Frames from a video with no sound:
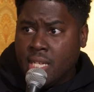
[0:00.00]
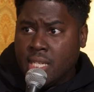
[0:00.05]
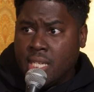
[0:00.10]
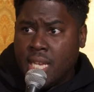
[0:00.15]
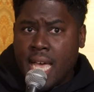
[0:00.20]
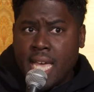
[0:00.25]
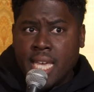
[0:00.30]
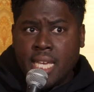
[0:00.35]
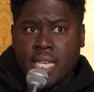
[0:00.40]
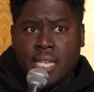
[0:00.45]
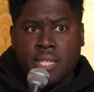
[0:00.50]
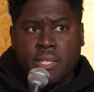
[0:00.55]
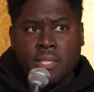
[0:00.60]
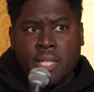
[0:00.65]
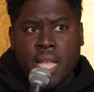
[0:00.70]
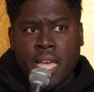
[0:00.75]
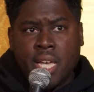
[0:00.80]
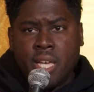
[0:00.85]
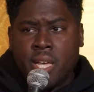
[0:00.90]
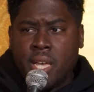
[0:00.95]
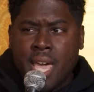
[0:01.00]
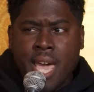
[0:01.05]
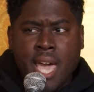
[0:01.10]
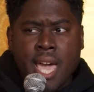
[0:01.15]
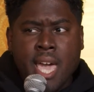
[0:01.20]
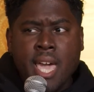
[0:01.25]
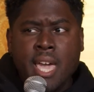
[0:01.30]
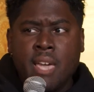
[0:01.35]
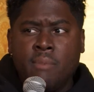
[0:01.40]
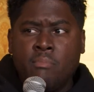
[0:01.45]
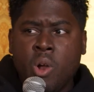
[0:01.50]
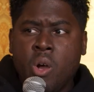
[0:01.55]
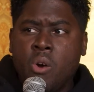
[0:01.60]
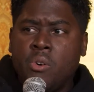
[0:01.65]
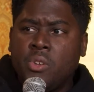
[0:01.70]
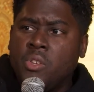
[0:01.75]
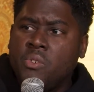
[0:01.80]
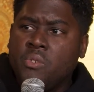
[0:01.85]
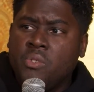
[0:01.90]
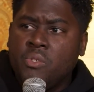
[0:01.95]
Like like hey
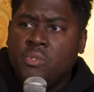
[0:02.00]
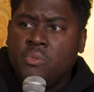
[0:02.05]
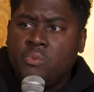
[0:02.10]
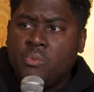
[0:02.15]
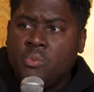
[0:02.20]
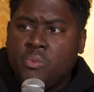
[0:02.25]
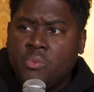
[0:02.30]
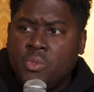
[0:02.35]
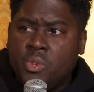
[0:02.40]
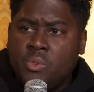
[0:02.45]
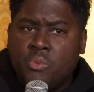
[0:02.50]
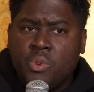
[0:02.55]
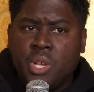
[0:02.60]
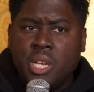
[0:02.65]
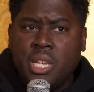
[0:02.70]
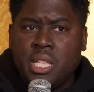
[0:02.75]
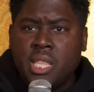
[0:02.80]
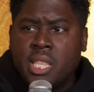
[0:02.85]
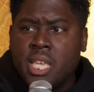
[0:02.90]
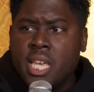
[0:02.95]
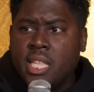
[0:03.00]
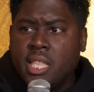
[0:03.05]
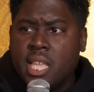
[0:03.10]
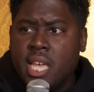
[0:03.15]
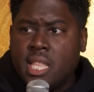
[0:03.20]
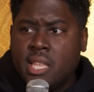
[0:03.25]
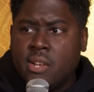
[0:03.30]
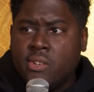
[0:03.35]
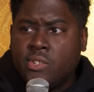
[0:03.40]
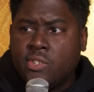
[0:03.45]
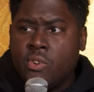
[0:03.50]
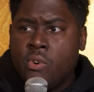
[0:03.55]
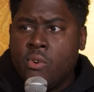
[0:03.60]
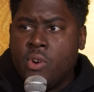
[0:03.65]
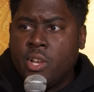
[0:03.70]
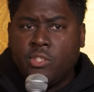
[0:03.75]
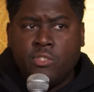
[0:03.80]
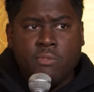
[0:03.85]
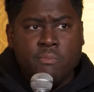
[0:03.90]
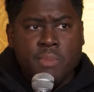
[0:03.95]
bro, you you you really think that there's
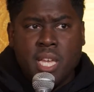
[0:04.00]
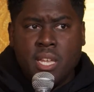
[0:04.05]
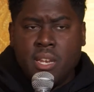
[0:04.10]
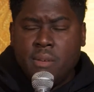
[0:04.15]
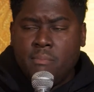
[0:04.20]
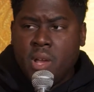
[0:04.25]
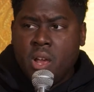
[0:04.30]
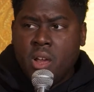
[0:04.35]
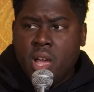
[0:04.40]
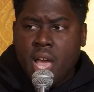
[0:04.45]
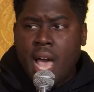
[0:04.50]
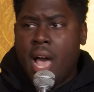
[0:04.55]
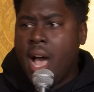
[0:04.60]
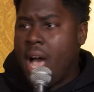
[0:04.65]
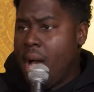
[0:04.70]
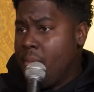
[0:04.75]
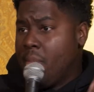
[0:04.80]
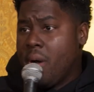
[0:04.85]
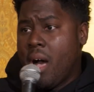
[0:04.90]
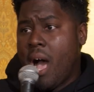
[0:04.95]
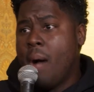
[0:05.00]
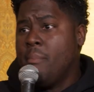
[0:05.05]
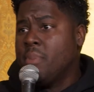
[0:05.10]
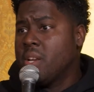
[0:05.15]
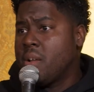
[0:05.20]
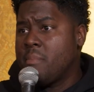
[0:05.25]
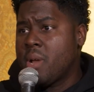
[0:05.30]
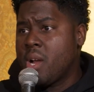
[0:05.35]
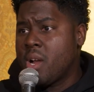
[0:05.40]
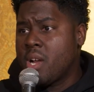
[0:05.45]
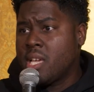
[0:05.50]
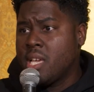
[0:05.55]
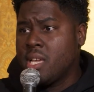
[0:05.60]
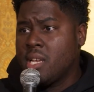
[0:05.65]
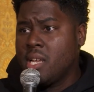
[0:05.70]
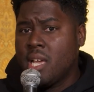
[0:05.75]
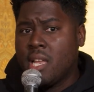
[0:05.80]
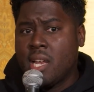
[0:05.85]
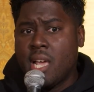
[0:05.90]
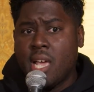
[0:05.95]
going to be an American? I'm a, I'm an
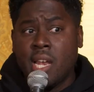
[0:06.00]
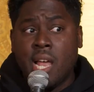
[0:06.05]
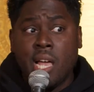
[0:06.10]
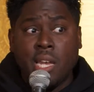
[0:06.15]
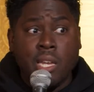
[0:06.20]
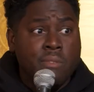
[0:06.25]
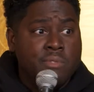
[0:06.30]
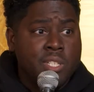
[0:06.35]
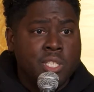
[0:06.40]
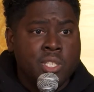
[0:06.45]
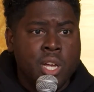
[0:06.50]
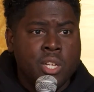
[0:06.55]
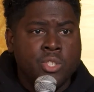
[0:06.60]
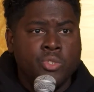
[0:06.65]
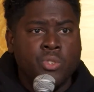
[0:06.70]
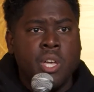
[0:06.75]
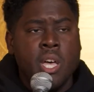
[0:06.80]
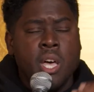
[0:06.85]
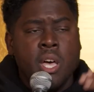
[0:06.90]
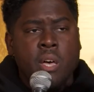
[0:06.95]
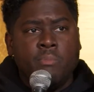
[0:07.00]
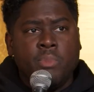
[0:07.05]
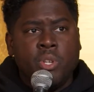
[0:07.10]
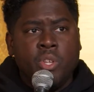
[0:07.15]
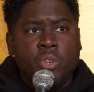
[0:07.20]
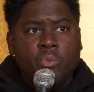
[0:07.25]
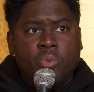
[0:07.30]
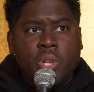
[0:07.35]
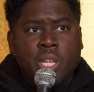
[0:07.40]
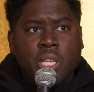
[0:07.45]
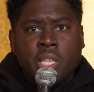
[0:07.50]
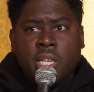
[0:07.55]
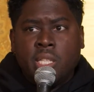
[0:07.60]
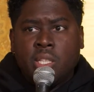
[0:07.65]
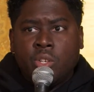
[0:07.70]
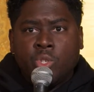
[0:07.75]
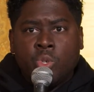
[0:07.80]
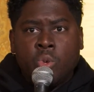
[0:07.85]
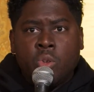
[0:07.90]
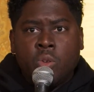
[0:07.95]
American and I, and I love this country, but do you really think
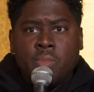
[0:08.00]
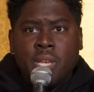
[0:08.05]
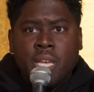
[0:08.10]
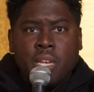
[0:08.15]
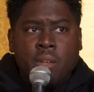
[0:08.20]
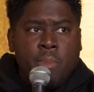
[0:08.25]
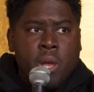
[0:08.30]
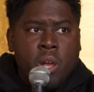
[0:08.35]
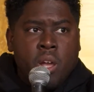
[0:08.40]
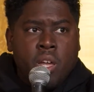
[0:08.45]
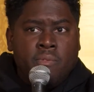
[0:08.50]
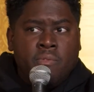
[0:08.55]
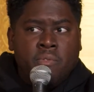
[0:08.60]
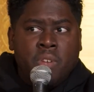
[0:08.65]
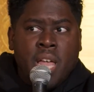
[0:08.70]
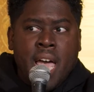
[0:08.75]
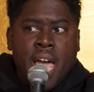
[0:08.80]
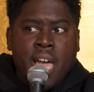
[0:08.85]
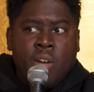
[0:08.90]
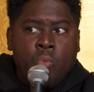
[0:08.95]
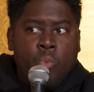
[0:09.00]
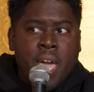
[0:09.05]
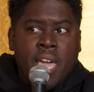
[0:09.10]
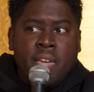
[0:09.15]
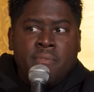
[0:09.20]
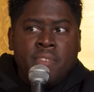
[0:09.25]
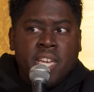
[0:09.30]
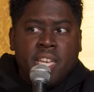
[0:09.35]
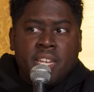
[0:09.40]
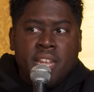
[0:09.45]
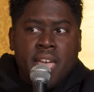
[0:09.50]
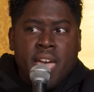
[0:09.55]
there's going to be an American flag waving in